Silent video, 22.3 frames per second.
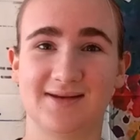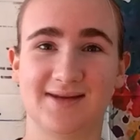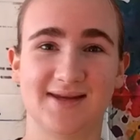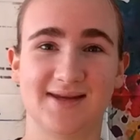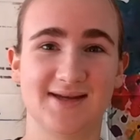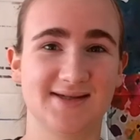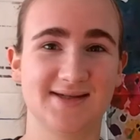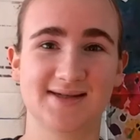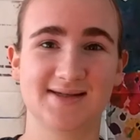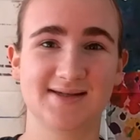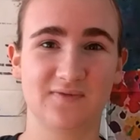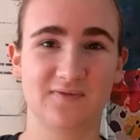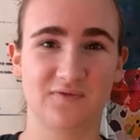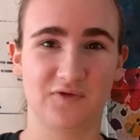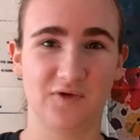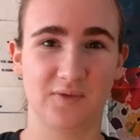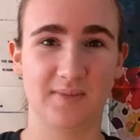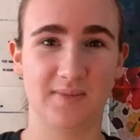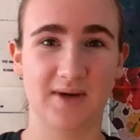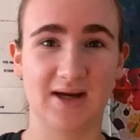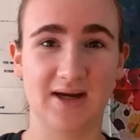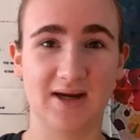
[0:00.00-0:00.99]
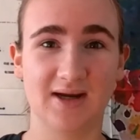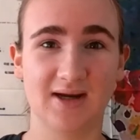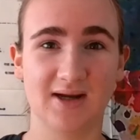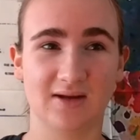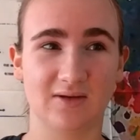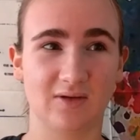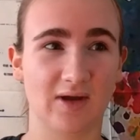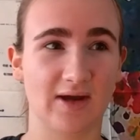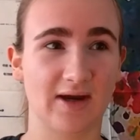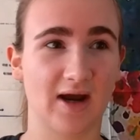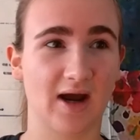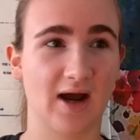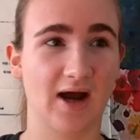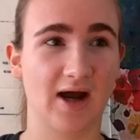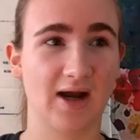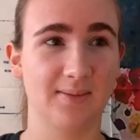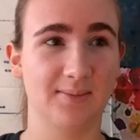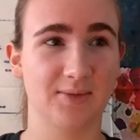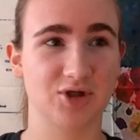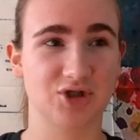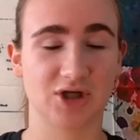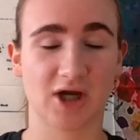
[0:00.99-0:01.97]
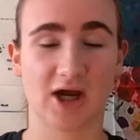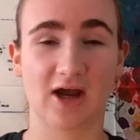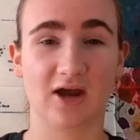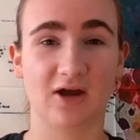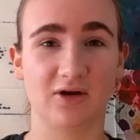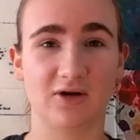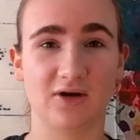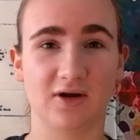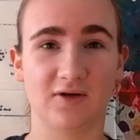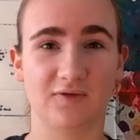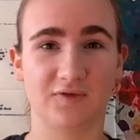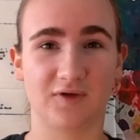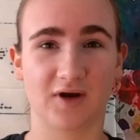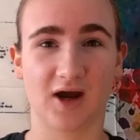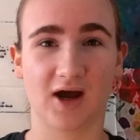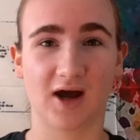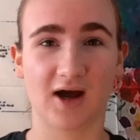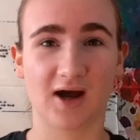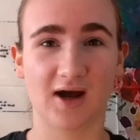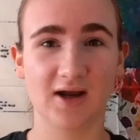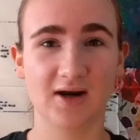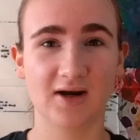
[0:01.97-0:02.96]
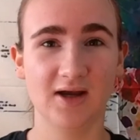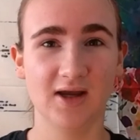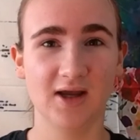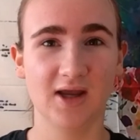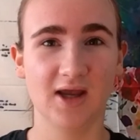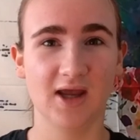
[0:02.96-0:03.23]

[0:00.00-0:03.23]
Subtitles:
this isn't for me, like I'm a child of God,